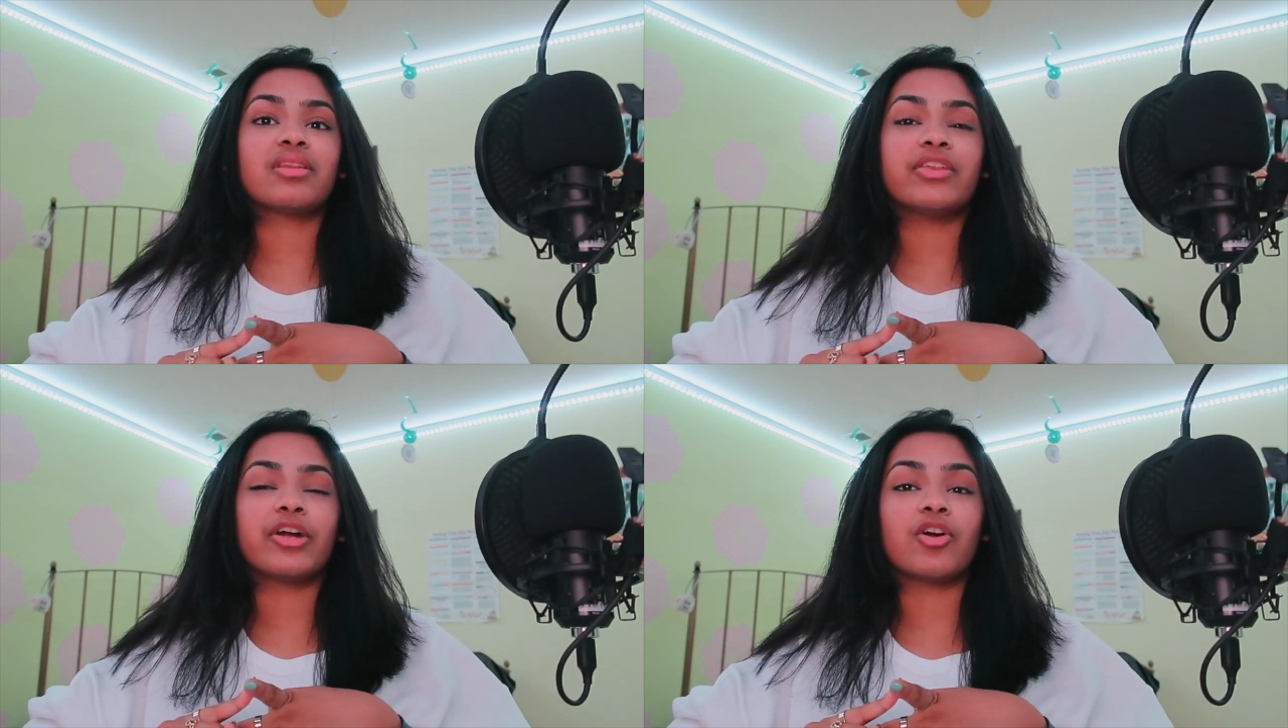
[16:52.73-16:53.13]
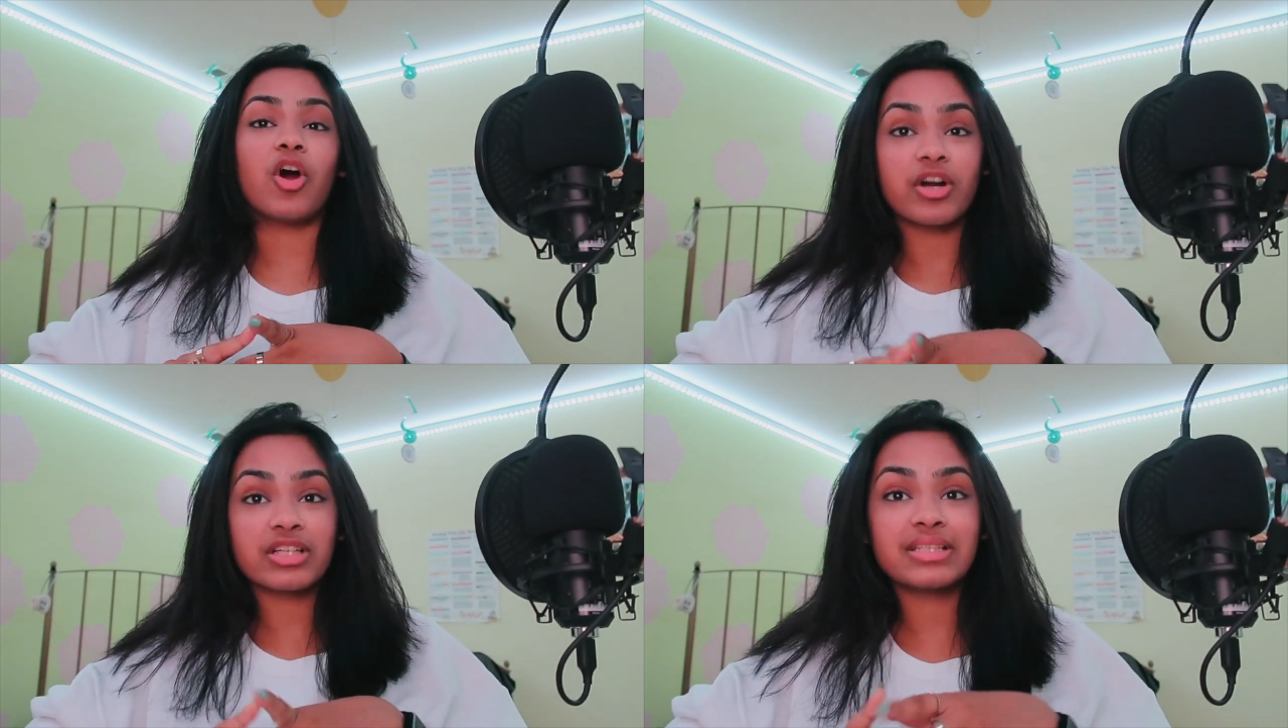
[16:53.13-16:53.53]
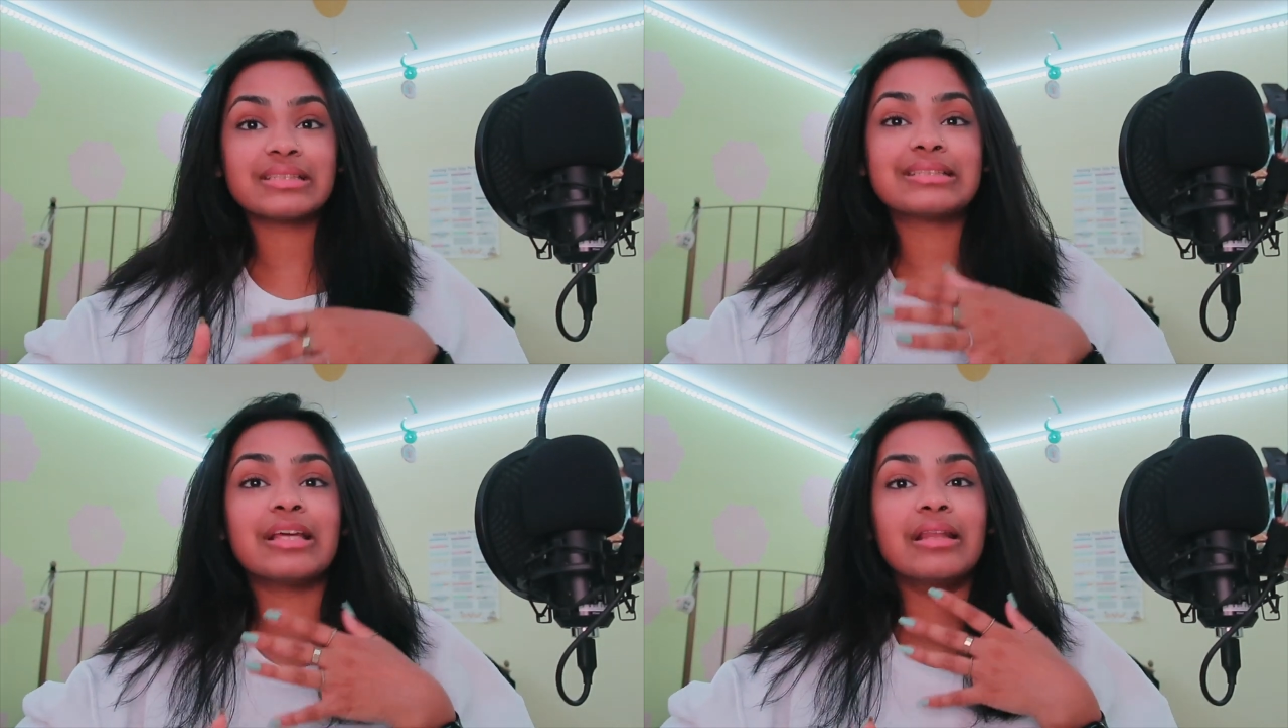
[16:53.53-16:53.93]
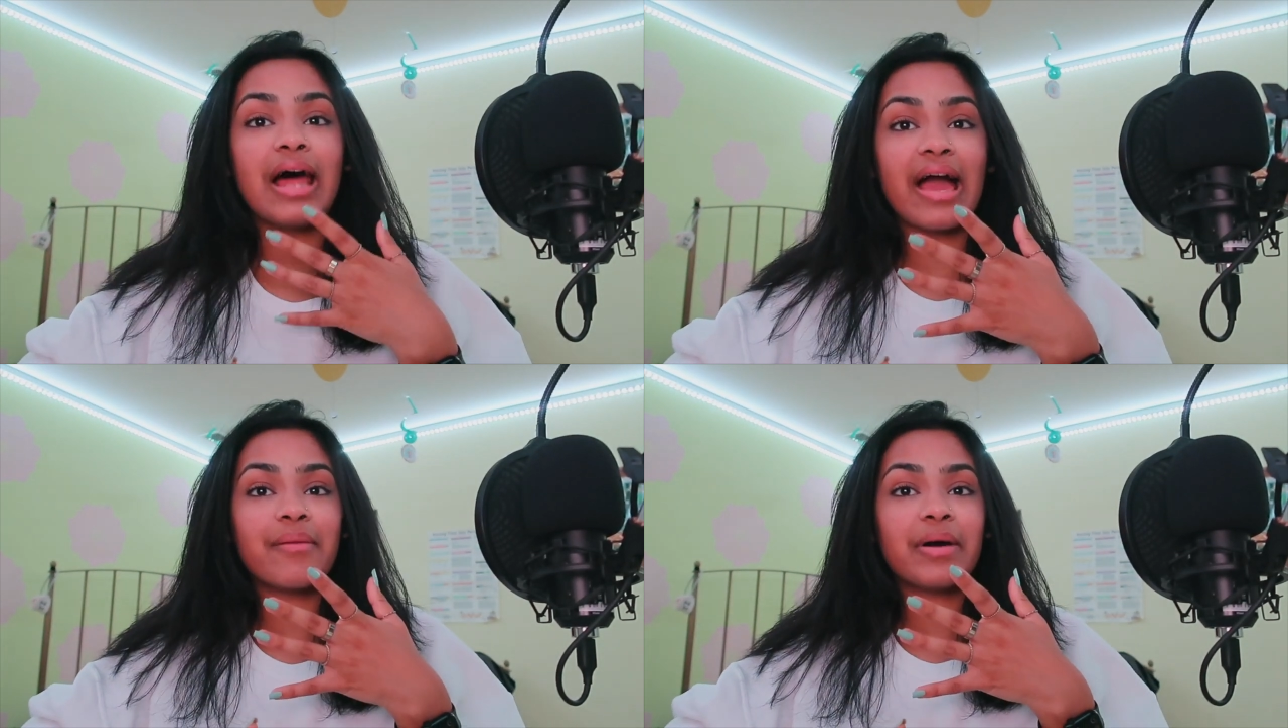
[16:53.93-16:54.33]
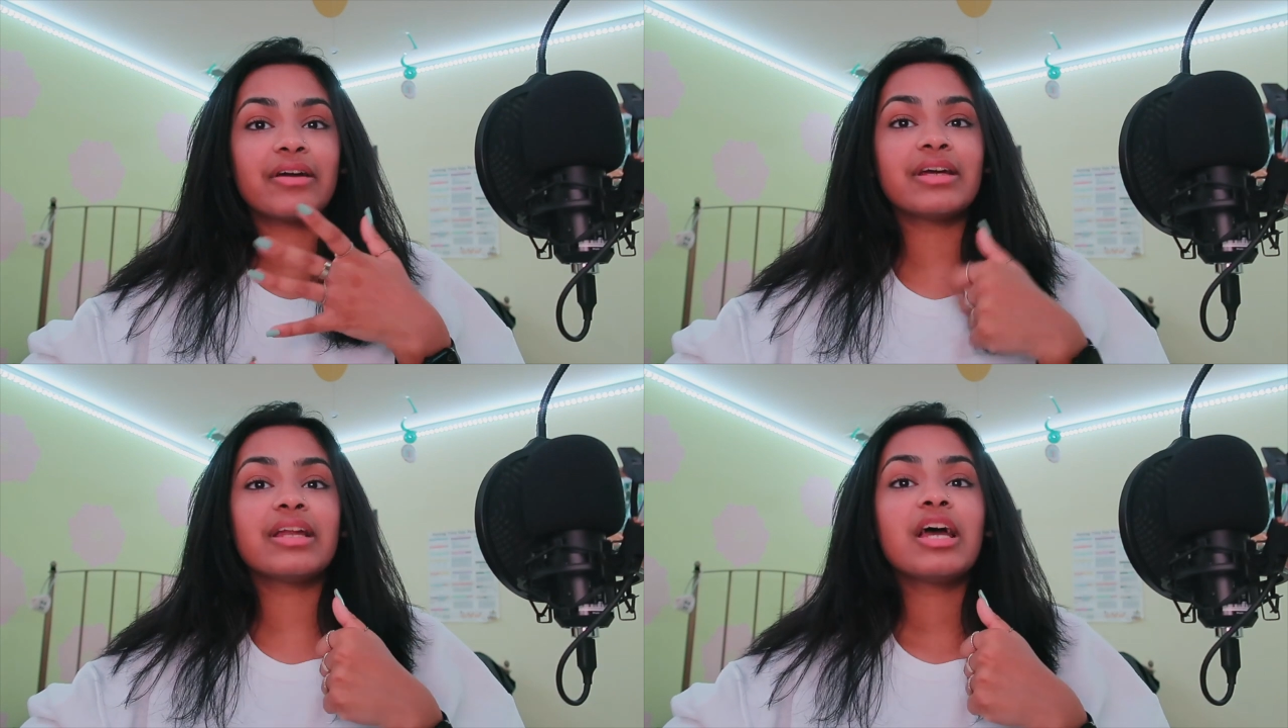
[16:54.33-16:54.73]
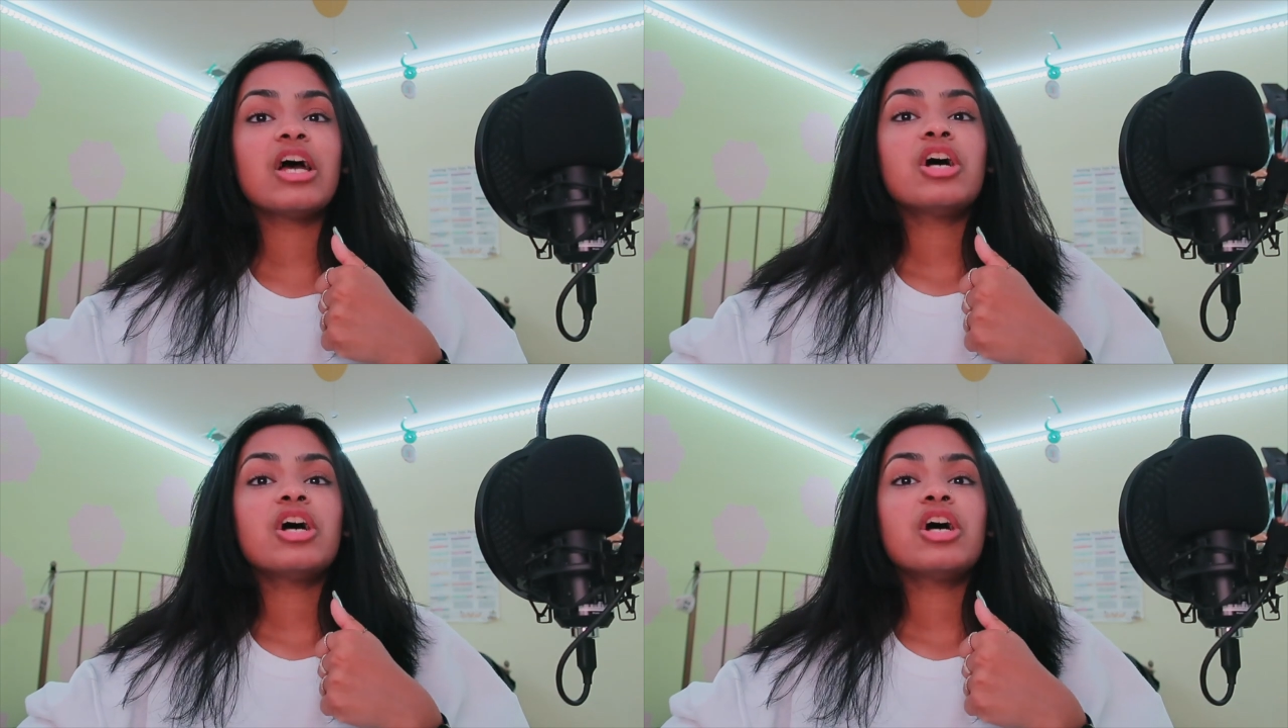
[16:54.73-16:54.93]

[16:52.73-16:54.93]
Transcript: their artisans to lie about it